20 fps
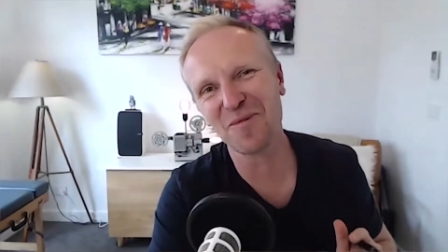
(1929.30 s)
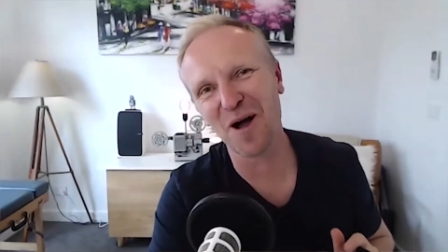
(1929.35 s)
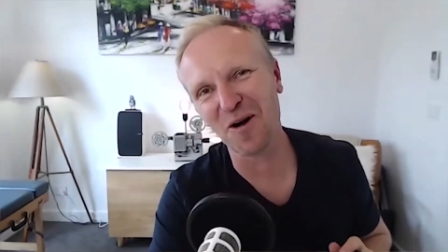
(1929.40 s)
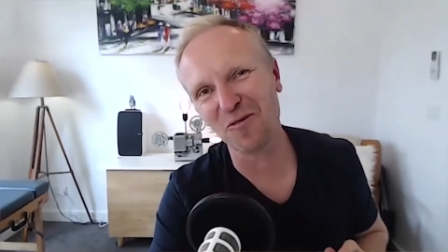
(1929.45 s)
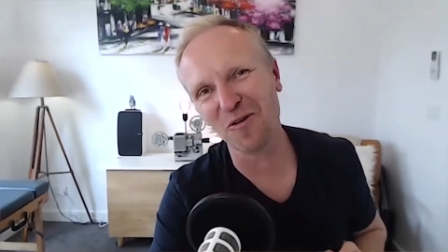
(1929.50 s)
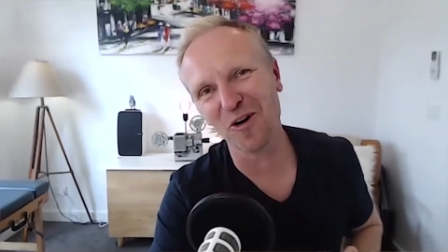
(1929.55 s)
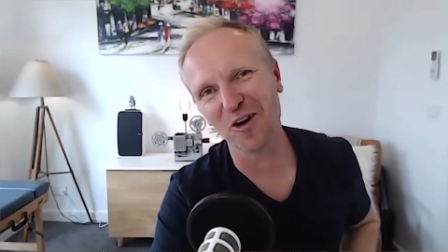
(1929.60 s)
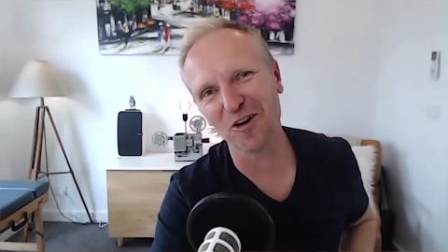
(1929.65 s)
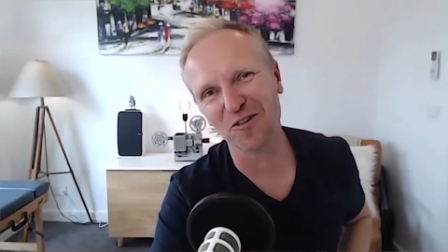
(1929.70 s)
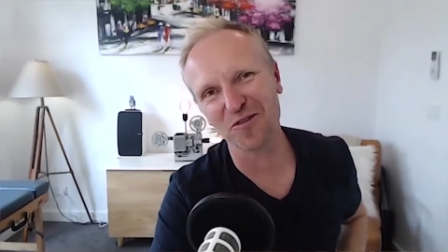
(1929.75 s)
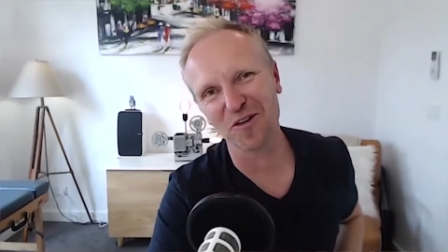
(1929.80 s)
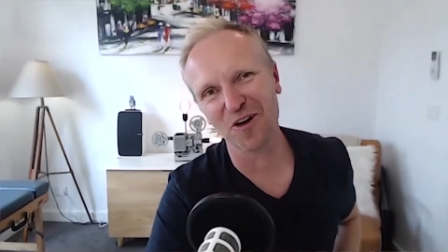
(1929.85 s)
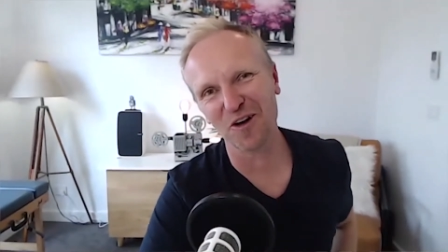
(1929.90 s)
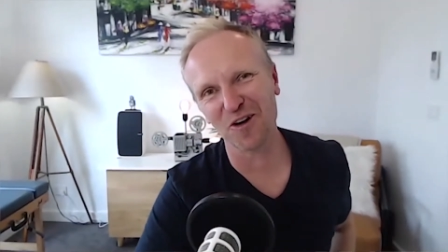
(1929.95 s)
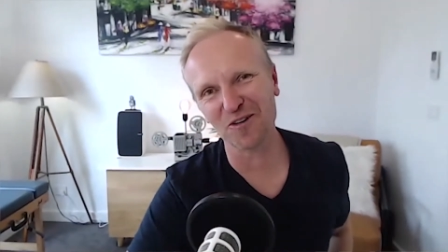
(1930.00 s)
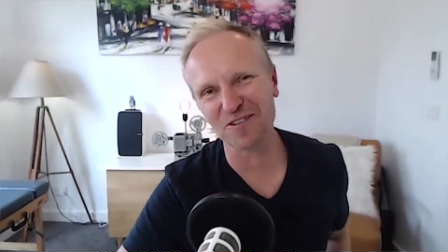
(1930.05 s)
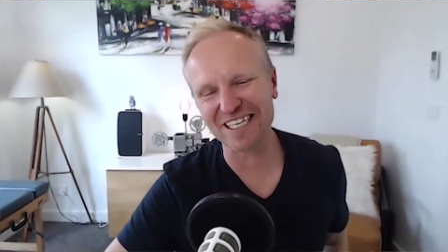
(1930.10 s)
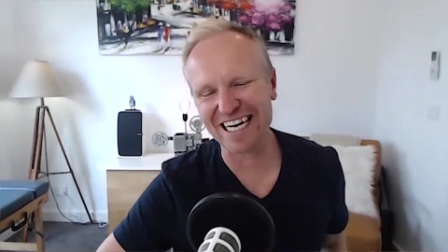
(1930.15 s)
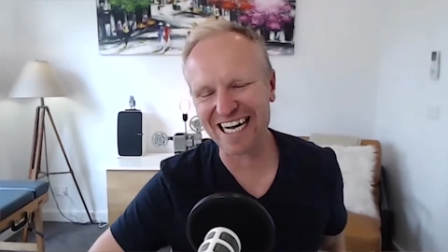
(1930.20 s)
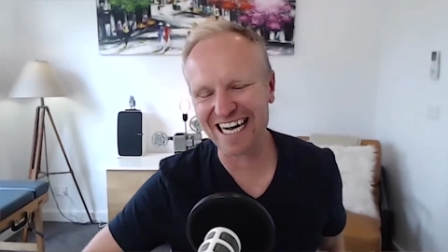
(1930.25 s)
my
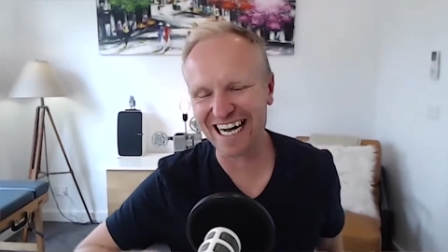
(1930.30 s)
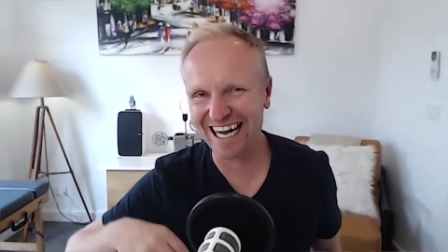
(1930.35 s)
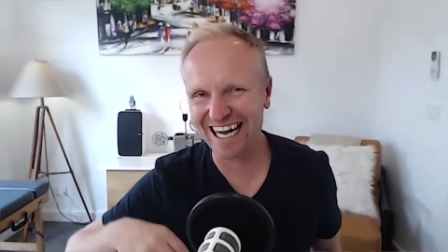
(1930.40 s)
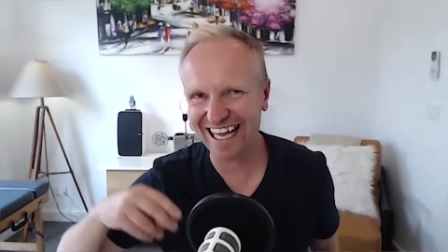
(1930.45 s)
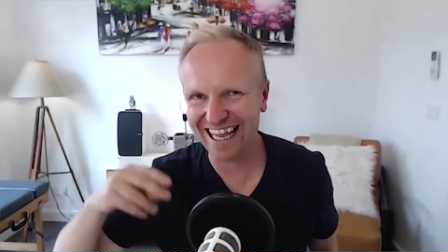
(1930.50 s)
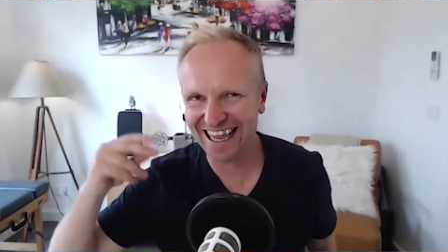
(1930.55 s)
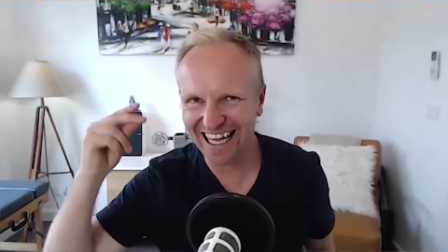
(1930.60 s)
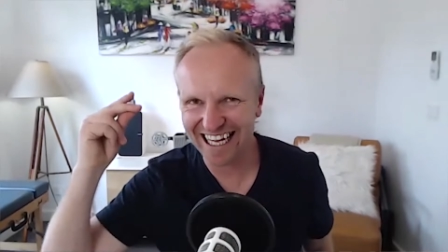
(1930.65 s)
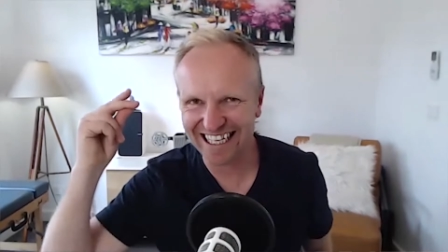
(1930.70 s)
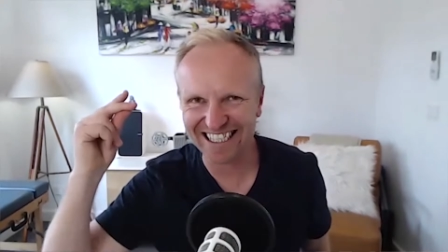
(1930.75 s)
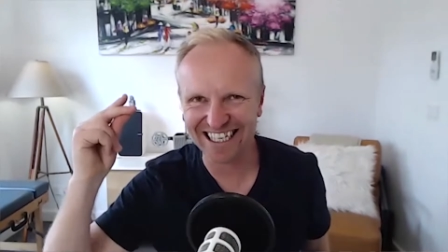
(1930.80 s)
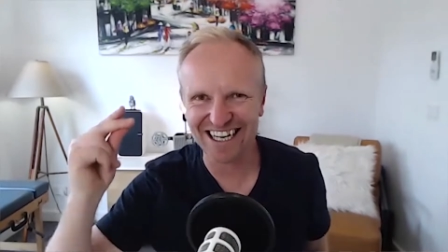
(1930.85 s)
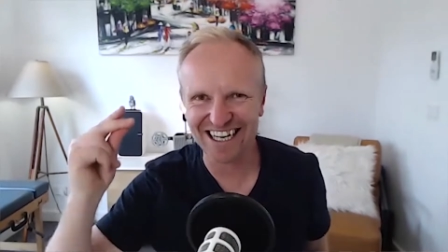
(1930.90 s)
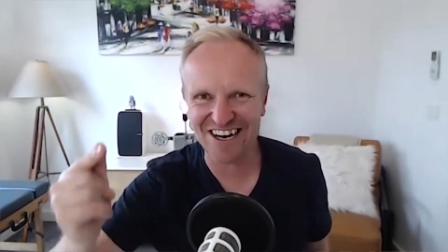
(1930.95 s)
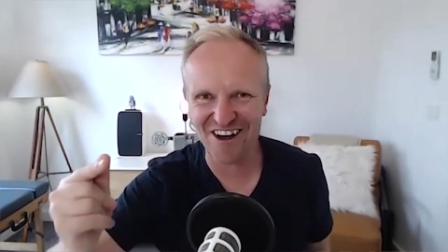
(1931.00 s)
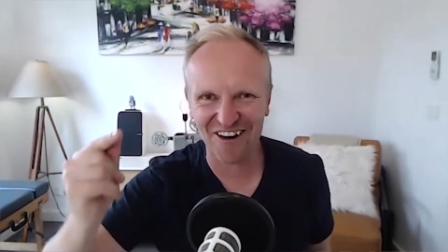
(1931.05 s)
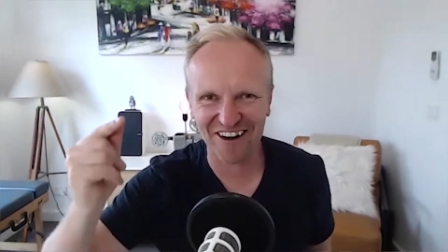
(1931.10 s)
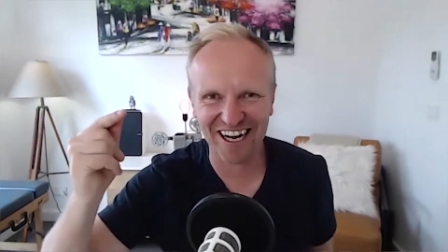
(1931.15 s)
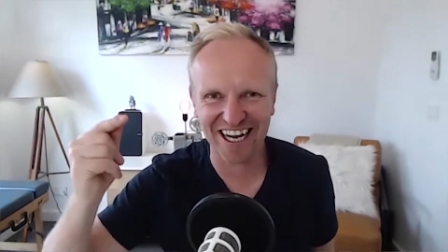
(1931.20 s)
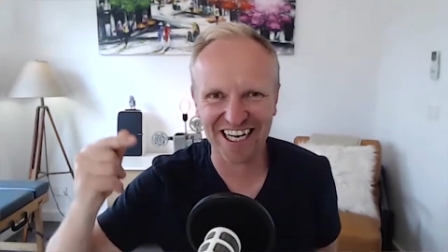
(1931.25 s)
workflows are, that's
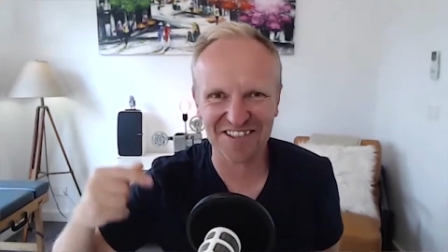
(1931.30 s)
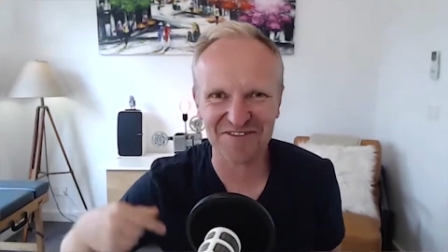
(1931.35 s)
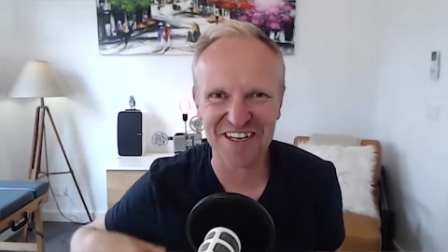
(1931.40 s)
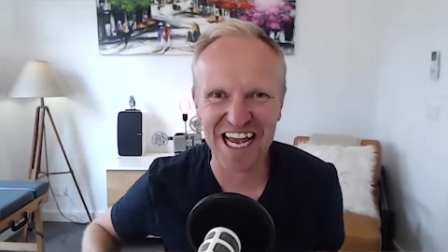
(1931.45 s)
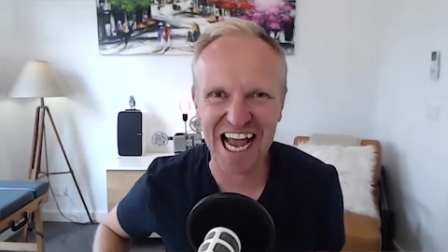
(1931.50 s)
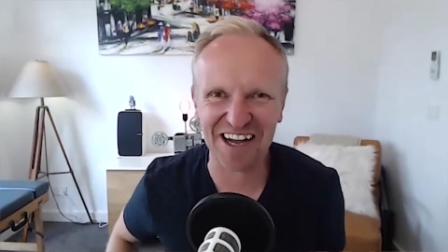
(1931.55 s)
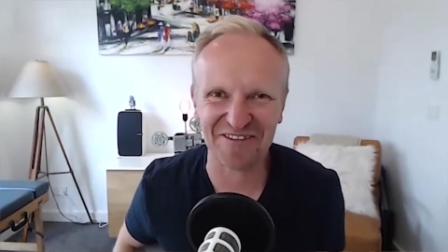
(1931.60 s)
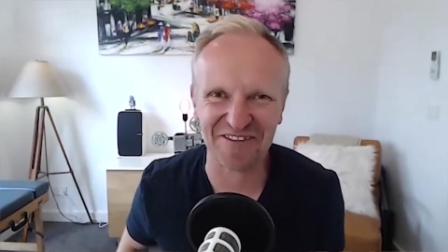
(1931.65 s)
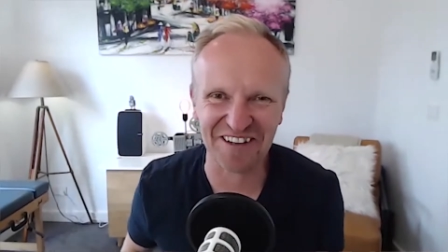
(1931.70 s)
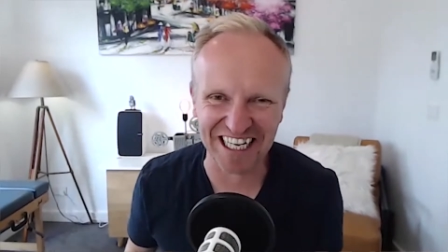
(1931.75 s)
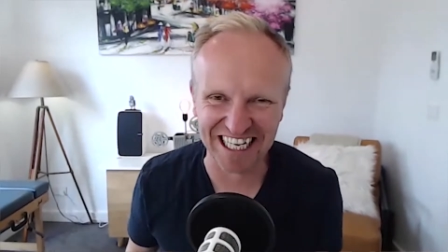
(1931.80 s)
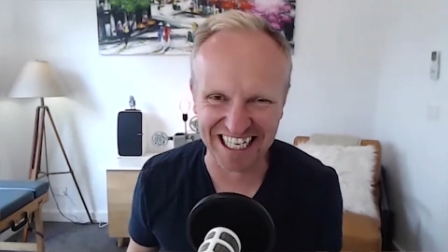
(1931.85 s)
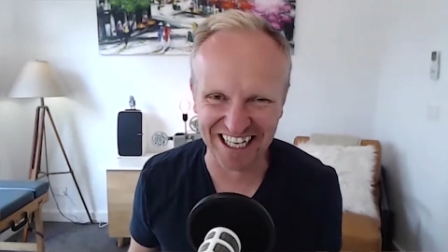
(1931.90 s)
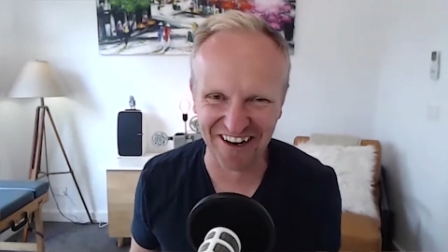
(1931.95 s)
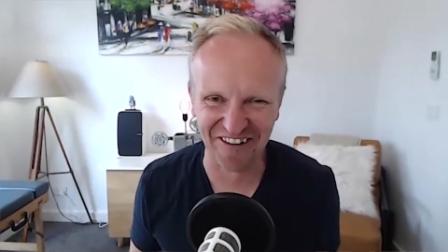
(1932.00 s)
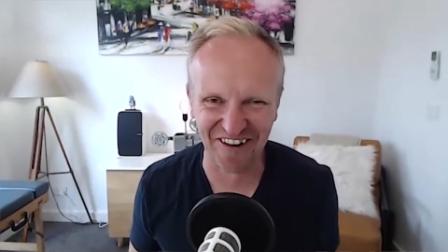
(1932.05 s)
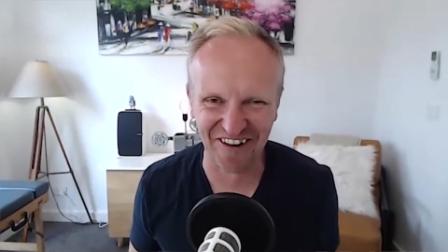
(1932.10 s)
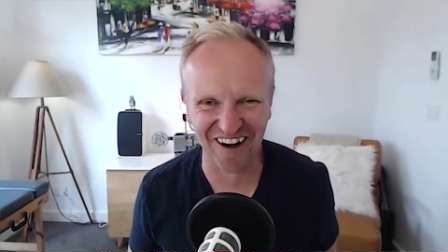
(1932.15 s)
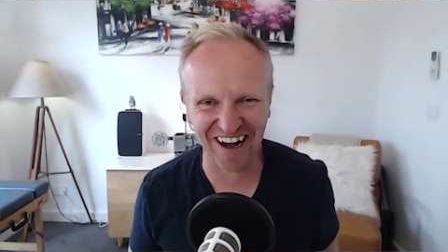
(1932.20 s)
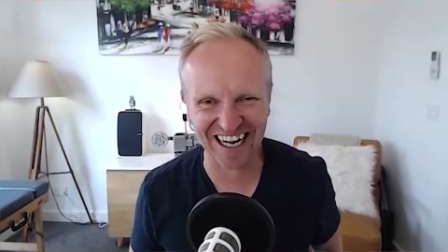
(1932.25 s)
not going to be happening.
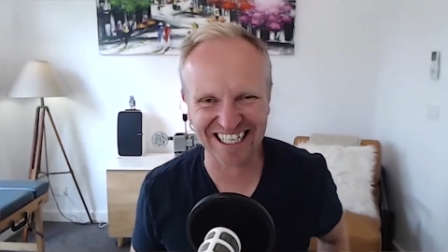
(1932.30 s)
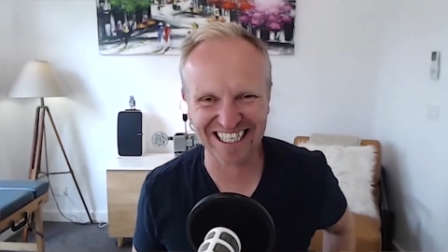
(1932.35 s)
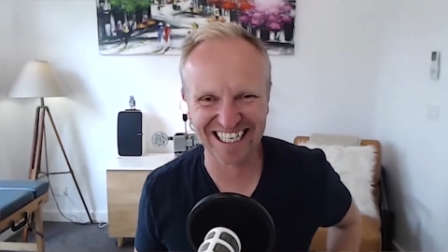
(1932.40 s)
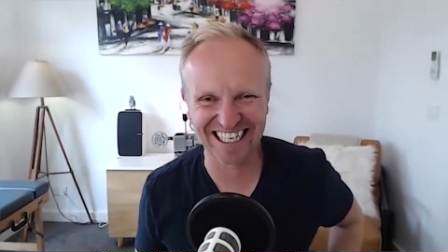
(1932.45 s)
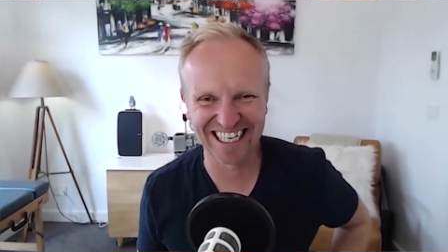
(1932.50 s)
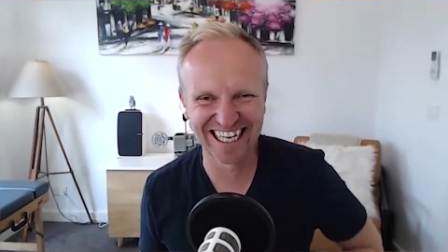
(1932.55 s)
You're right.